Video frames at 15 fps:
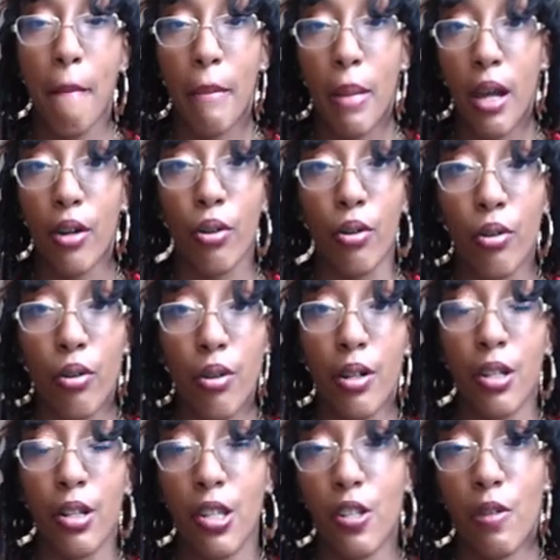
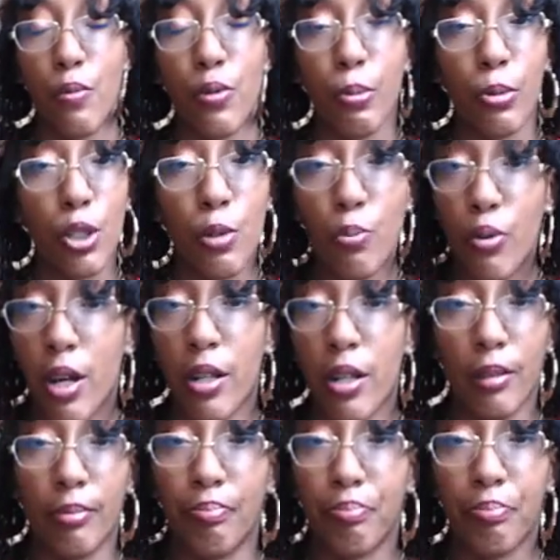microorganisms from
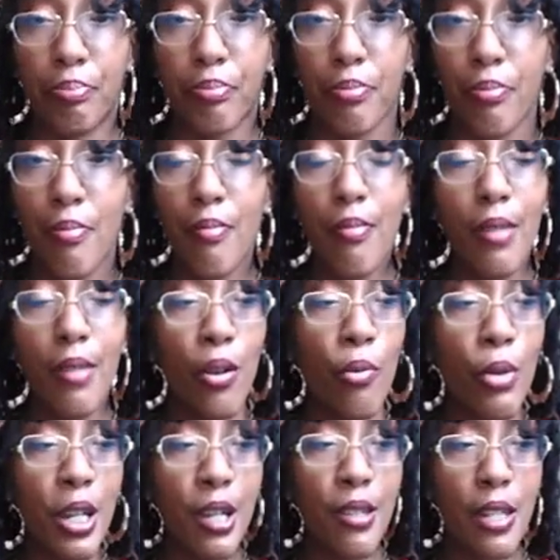spreading.
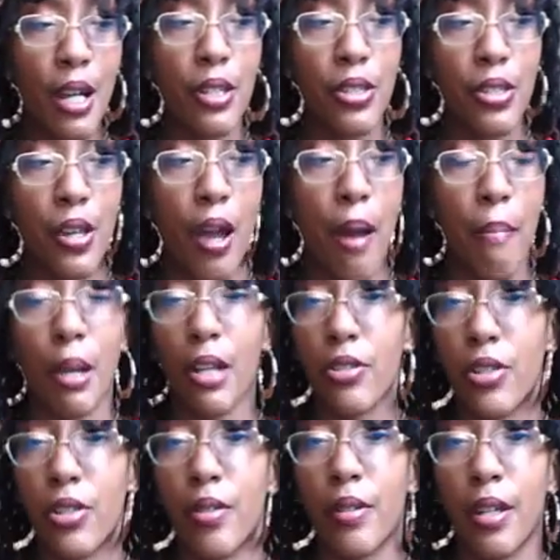We cannot stop
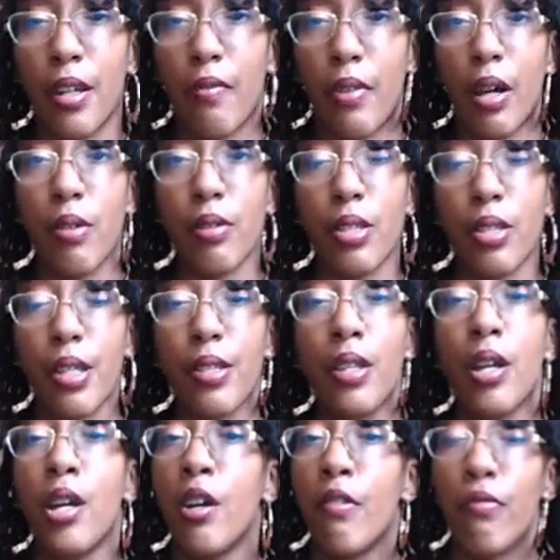bacteria and viruses
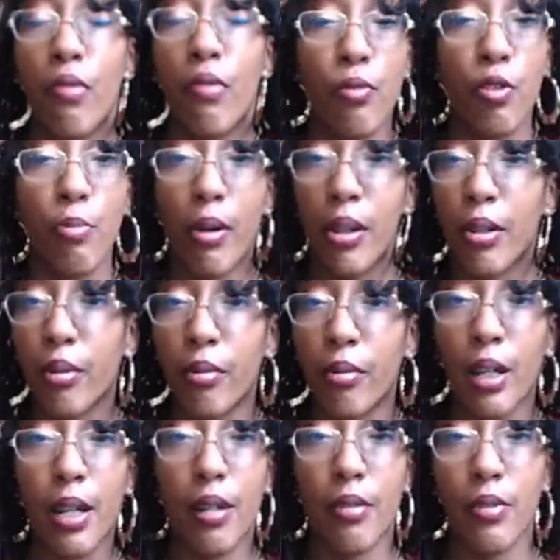from spreading
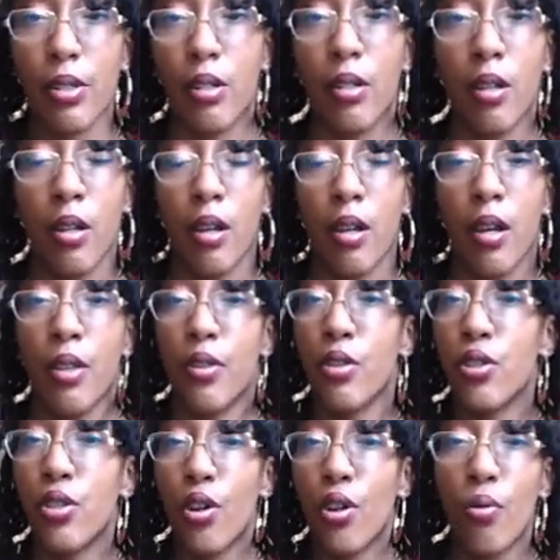around.
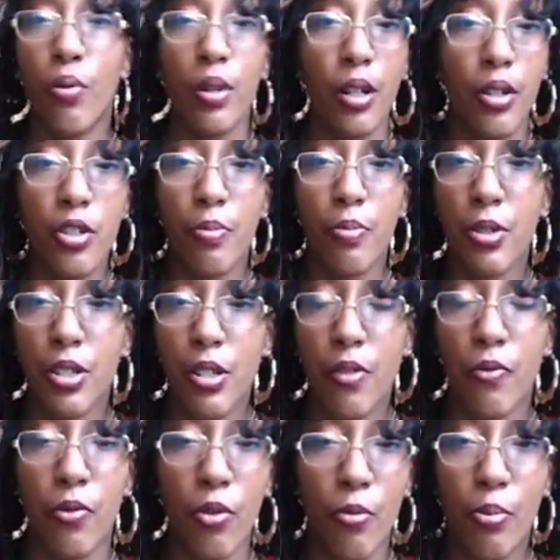There's no
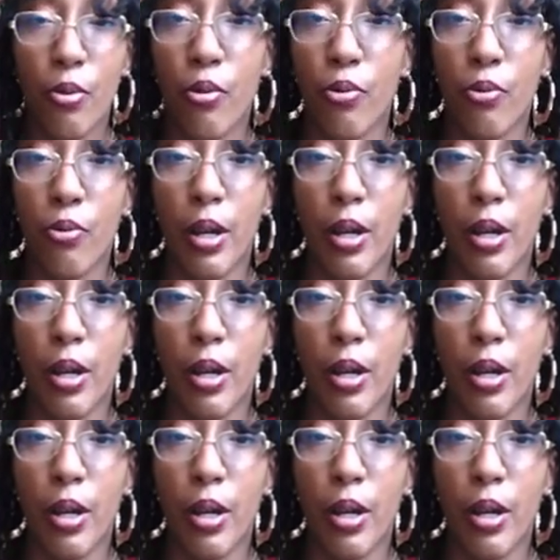100% foolproof,